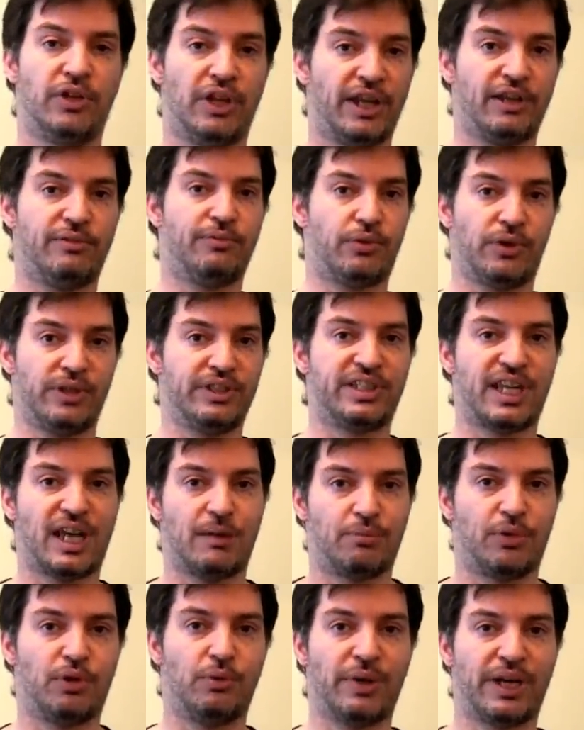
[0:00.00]
like for
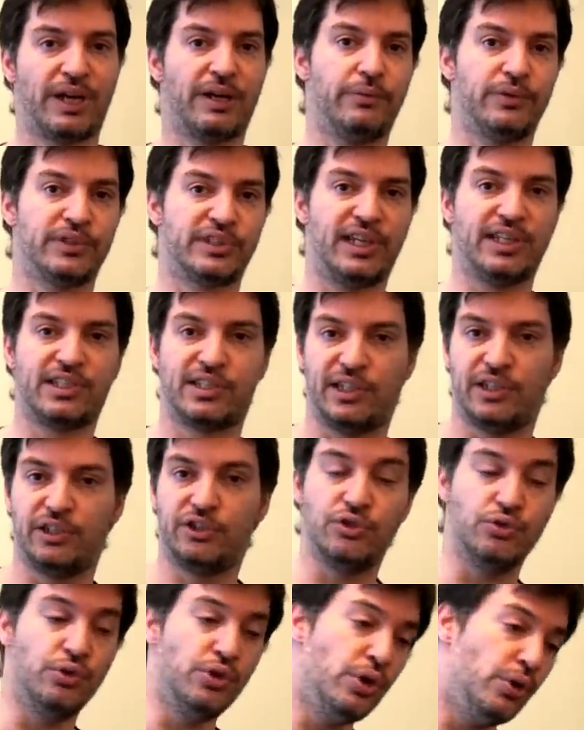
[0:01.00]
example, when I was
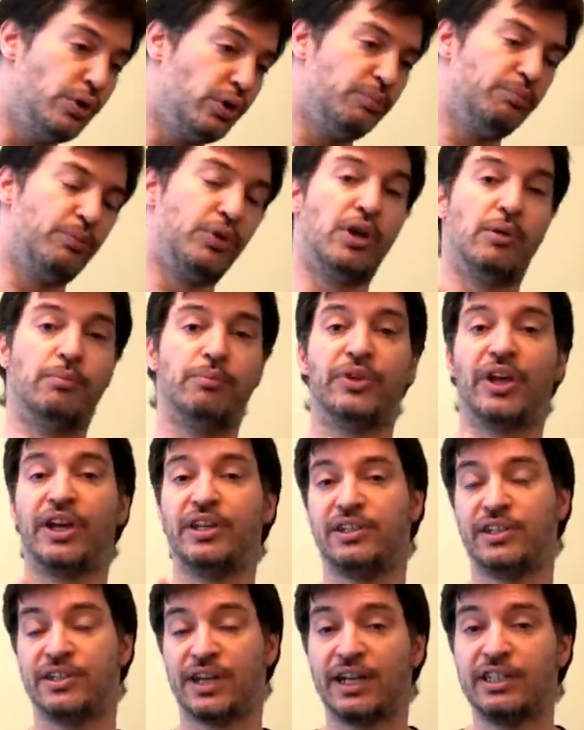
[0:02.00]
listening to Noel
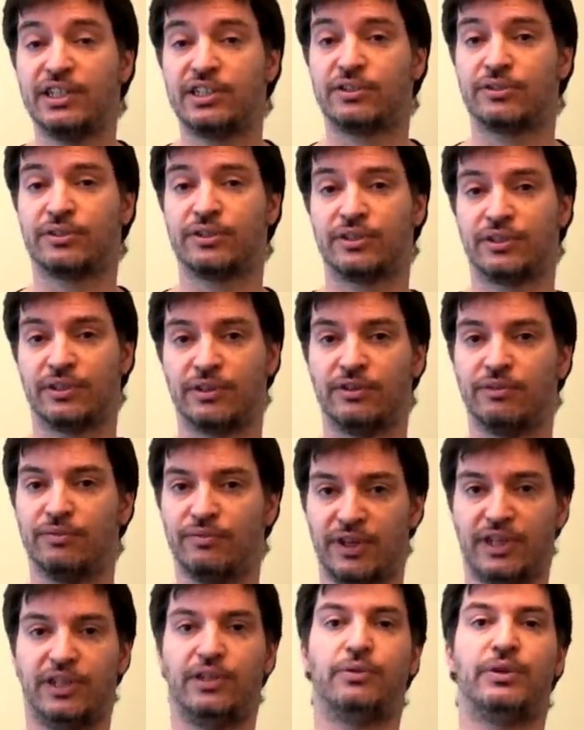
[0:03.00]
Plum99's
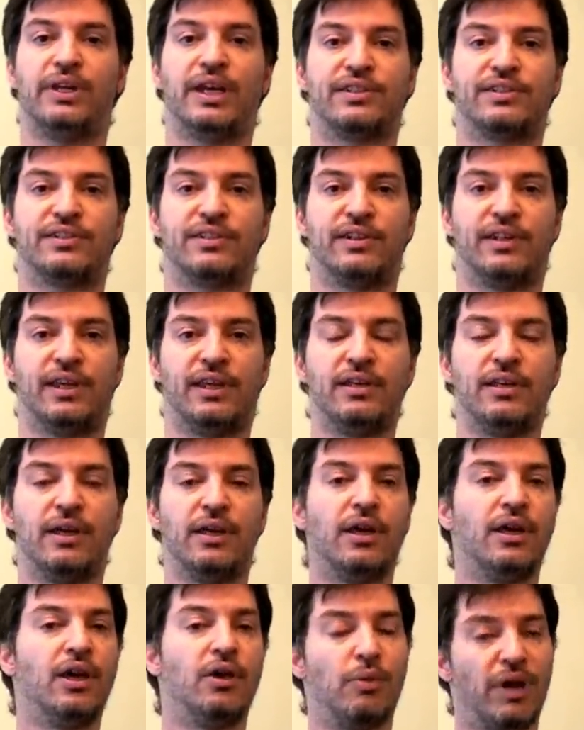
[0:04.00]
video yesterday,
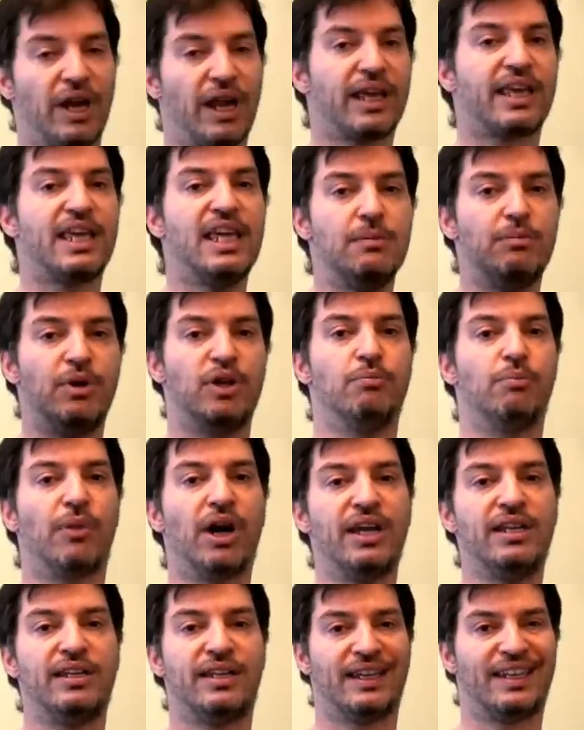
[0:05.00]
when I keep in
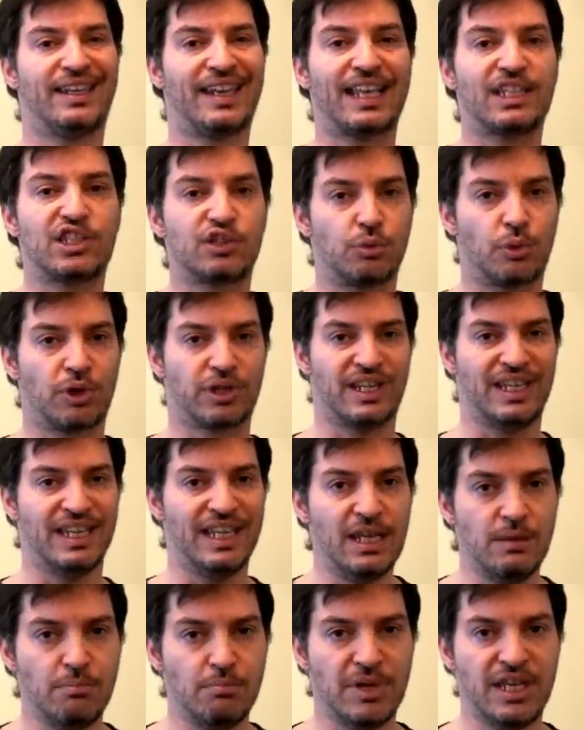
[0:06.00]
mind that that's what
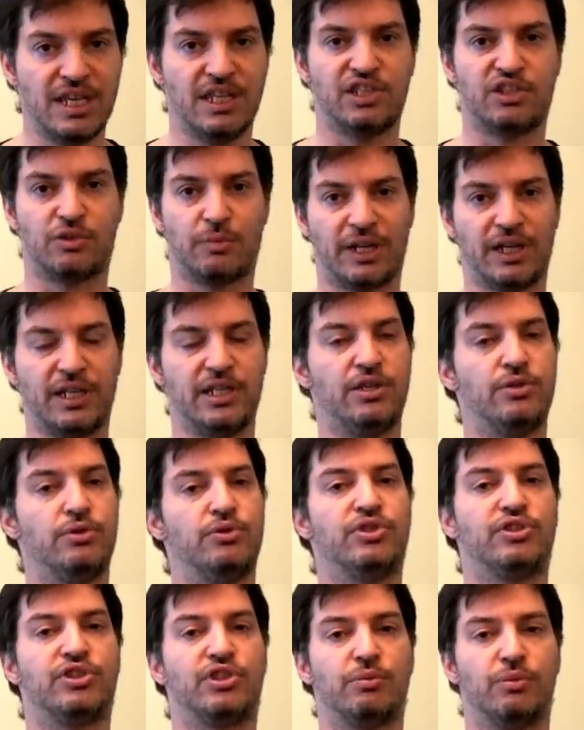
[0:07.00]
he means when he
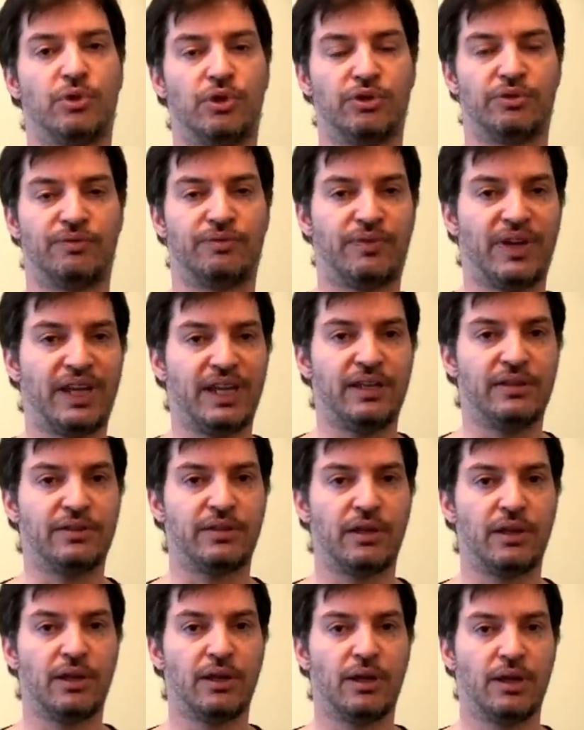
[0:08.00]
uses the word
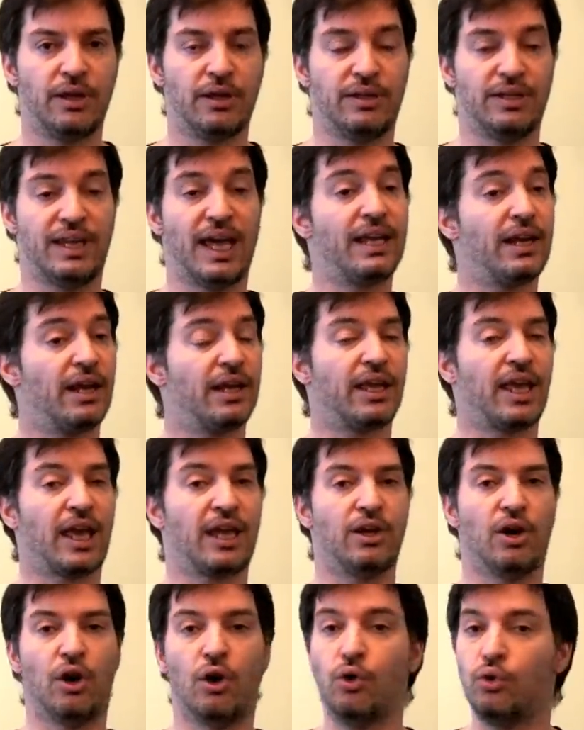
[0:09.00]
faith, then I
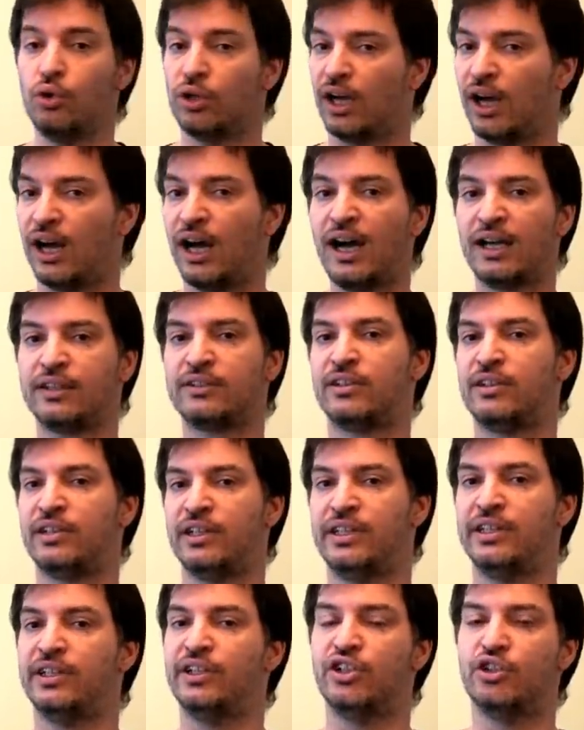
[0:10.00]
can
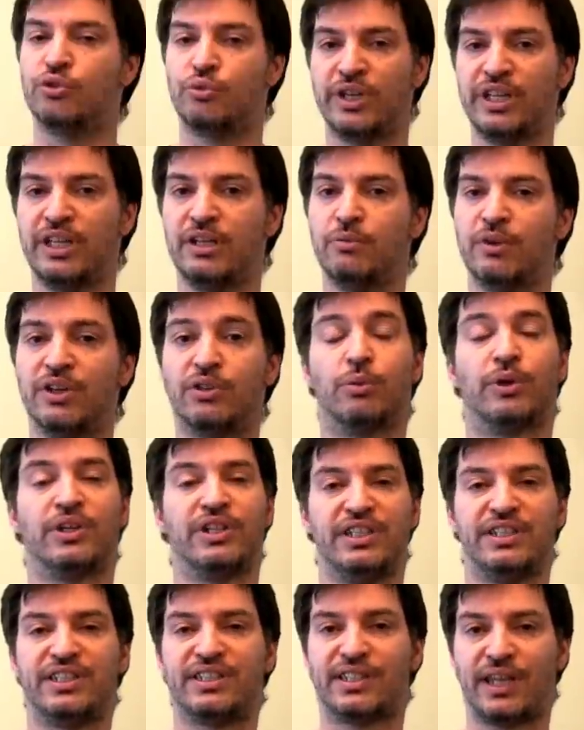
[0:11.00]
wholeheartedly agree with
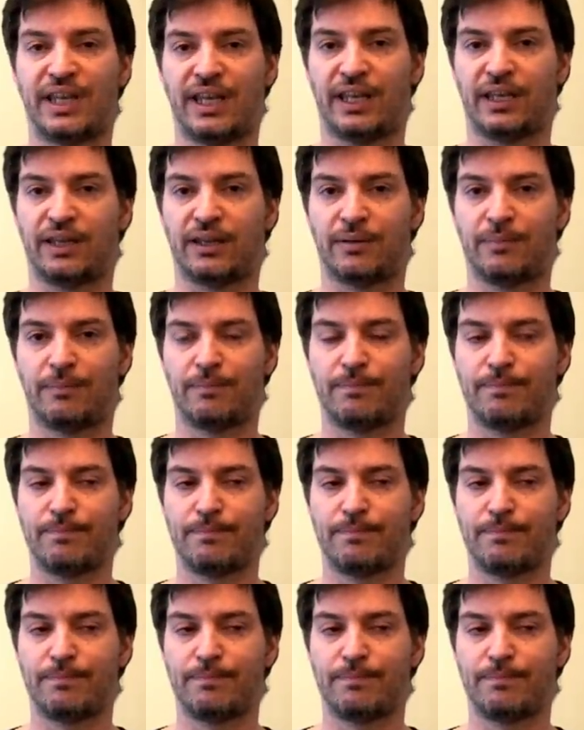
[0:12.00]
what he's saying.